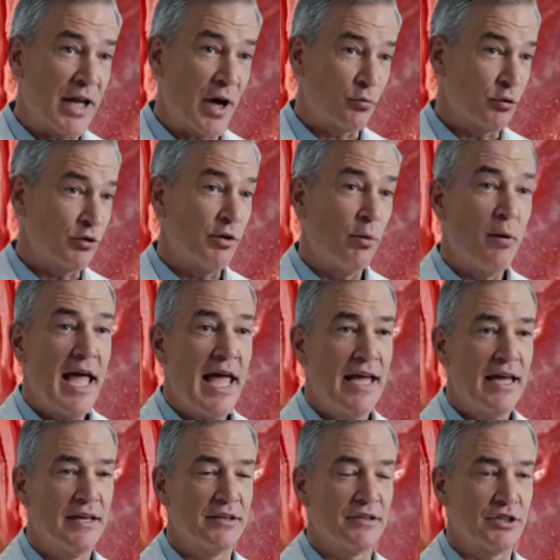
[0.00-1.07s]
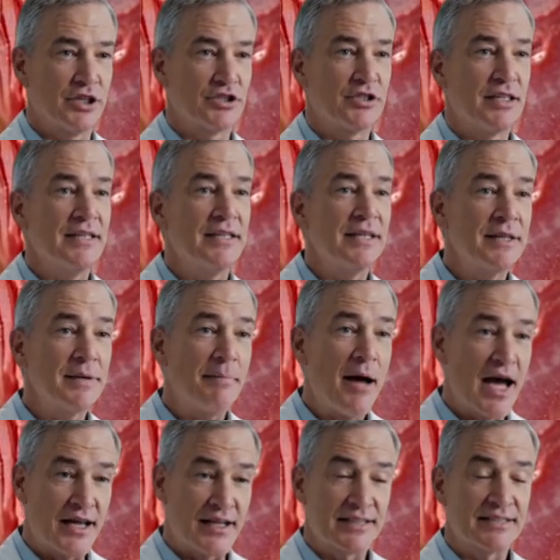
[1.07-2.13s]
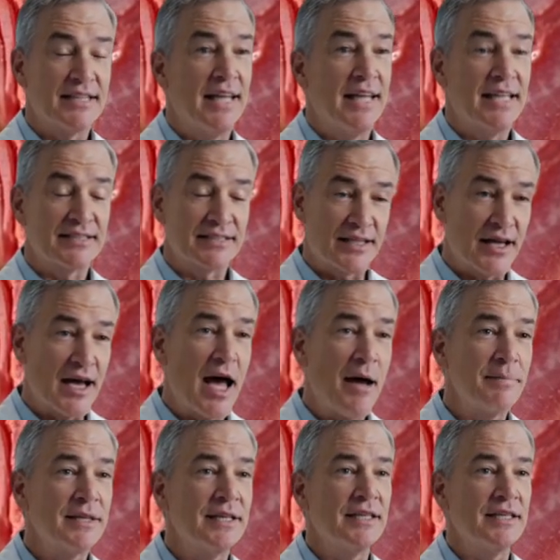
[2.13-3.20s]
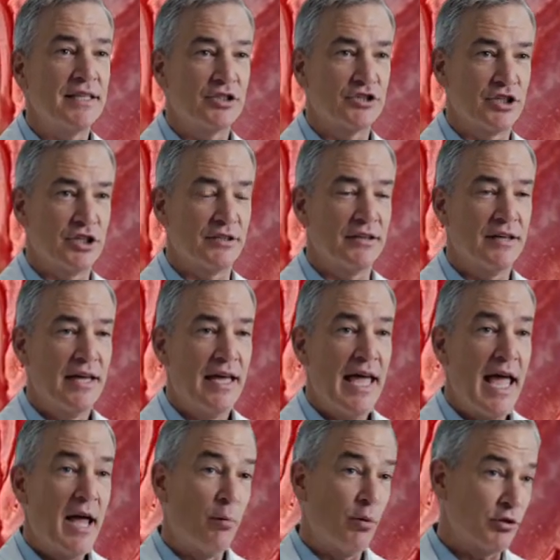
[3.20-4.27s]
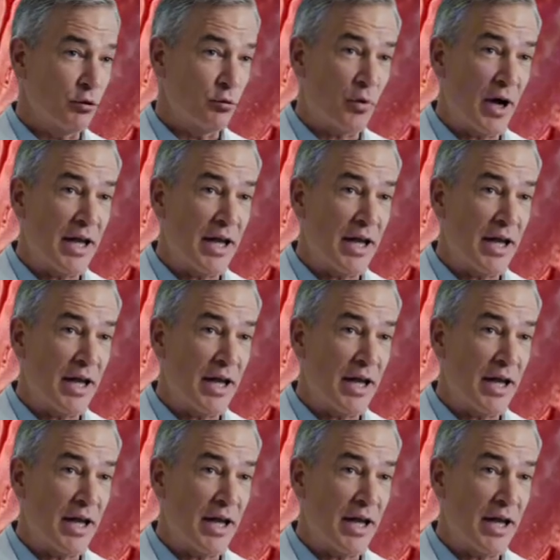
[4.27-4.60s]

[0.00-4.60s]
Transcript: medicines ever created, a remedy capable of soothing inflammation,